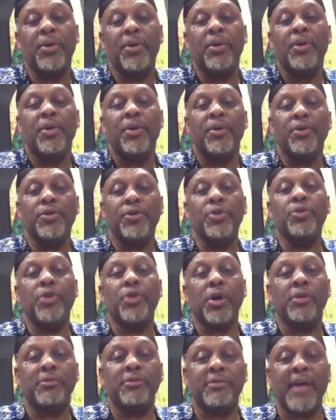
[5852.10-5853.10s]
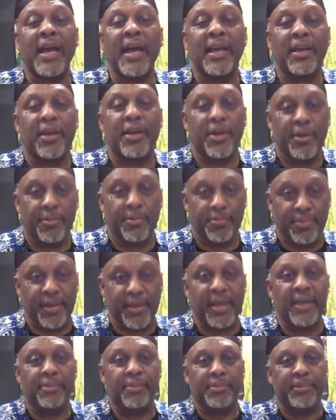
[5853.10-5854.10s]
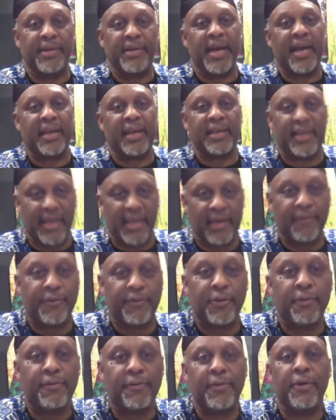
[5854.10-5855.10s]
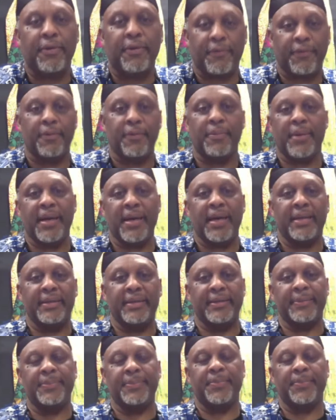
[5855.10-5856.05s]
You don't like being Black if you vote for Biden.